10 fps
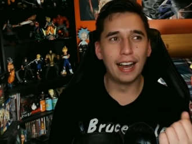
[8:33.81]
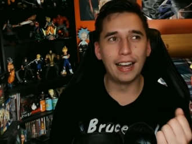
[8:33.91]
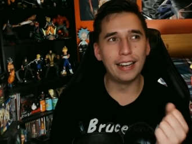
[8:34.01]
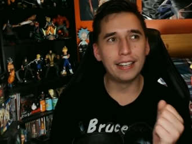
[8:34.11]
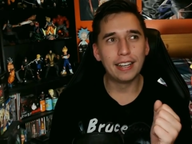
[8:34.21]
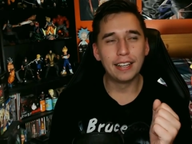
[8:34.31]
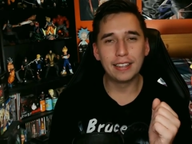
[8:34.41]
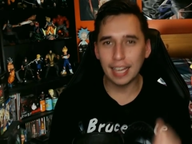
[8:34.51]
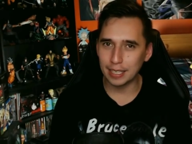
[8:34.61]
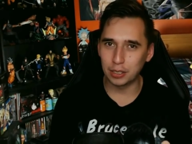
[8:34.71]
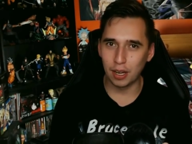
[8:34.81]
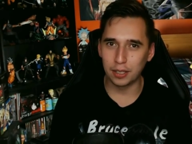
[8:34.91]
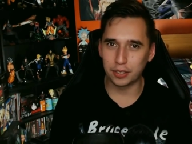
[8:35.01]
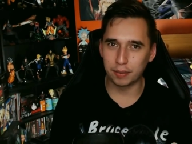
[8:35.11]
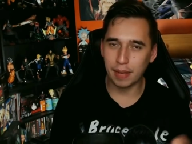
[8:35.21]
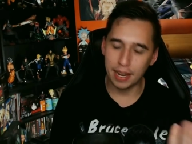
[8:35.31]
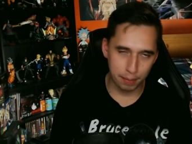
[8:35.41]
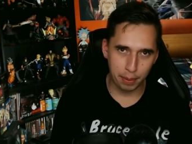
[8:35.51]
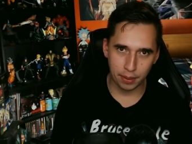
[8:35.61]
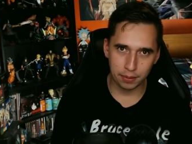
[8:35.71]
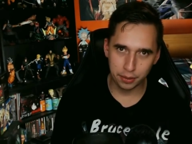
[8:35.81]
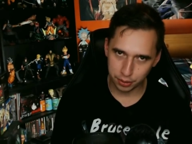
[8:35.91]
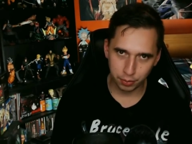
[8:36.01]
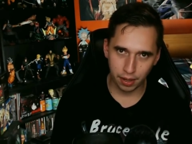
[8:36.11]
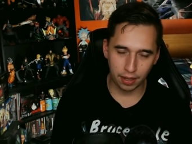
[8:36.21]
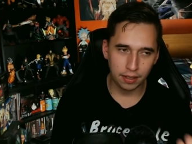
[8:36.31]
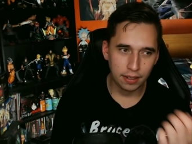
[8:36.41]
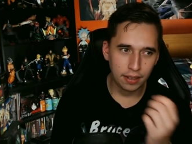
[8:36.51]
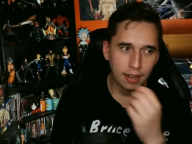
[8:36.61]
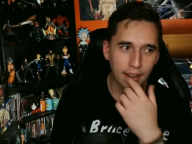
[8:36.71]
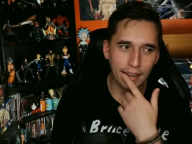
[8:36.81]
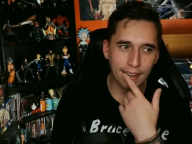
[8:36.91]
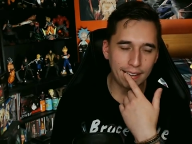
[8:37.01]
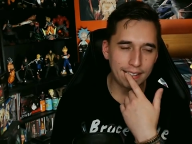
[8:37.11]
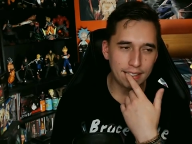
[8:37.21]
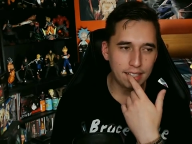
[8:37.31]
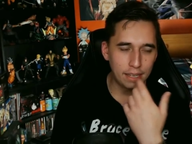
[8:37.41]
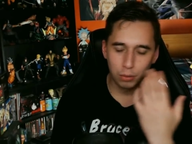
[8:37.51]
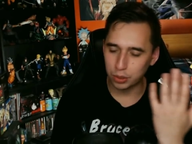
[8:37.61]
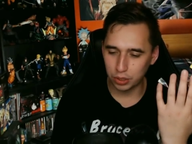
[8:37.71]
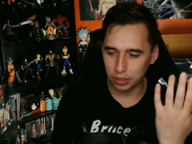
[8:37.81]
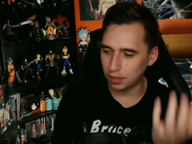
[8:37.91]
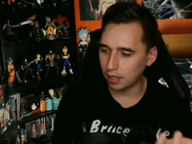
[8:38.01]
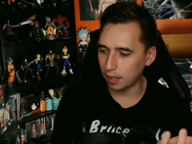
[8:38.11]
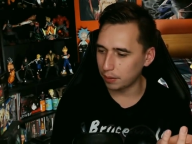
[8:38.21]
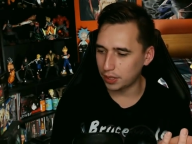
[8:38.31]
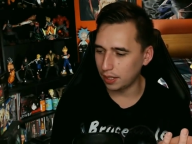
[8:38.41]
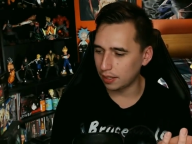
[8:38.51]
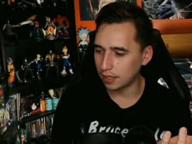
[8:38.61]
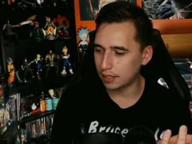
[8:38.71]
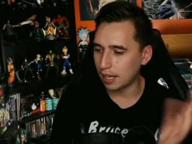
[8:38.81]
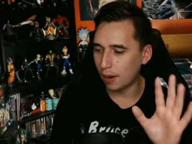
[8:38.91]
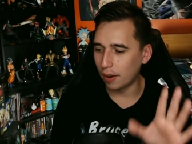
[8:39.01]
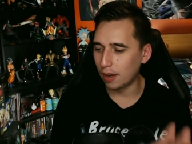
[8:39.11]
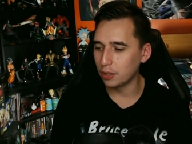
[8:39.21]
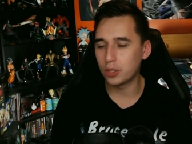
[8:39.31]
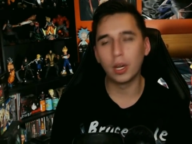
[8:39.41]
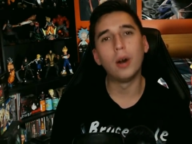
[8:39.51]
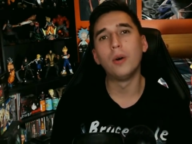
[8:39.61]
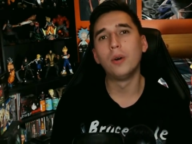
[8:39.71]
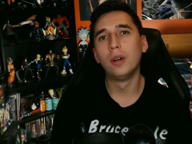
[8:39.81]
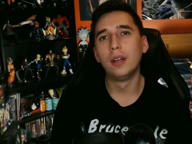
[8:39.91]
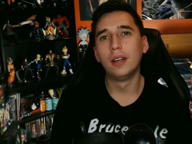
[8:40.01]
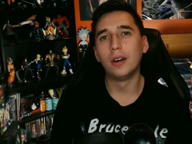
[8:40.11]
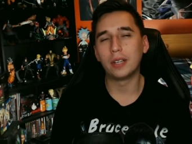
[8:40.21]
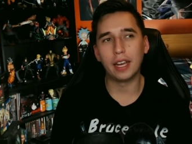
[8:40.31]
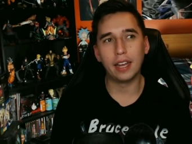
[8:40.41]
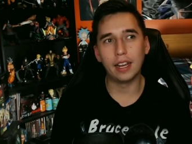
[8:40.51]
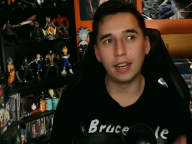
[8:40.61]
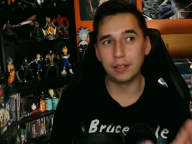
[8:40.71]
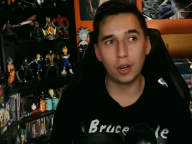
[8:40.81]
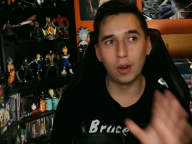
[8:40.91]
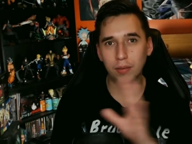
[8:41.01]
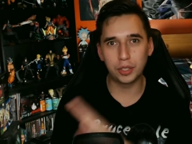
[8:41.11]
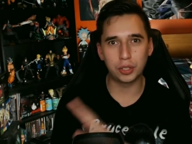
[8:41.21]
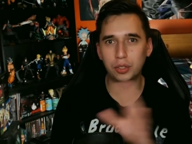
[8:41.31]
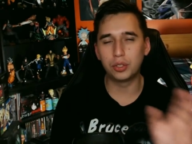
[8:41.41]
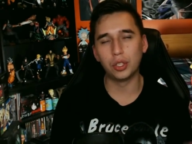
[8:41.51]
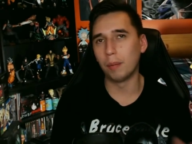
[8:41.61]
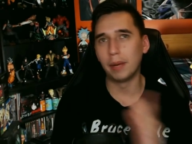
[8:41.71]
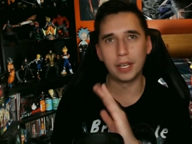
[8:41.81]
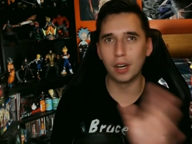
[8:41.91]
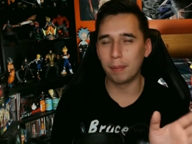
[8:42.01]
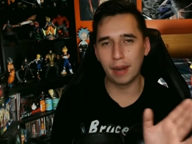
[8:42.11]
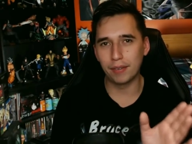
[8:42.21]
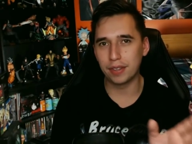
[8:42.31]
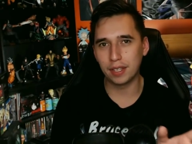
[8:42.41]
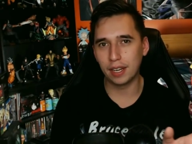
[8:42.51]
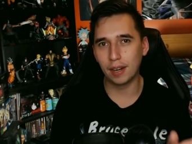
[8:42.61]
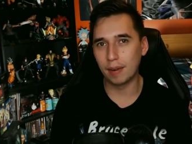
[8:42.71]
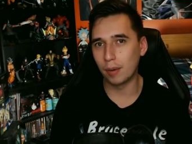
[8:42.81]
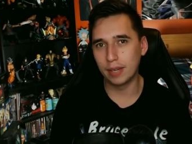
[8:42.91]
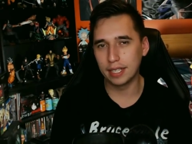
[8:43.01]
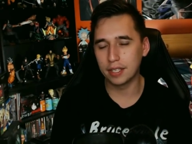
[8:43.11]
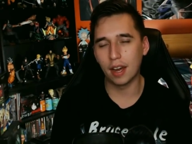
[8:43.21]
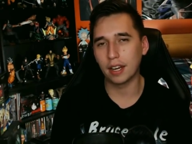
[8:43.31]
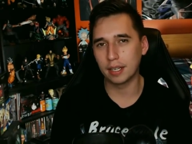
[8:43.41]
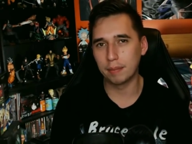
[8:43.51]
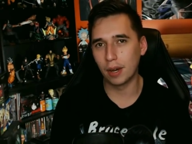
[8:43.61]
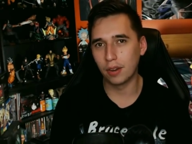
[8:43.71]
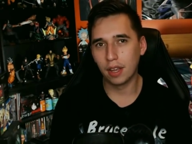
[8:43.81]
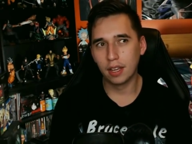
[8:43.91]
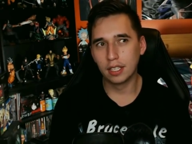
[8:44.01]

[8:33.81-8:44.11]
And that is awesome, and appearance as well. And it was just incredible seeing this. Now, also, okay, I know I'm just jumbling up everything here. I'm not really talking about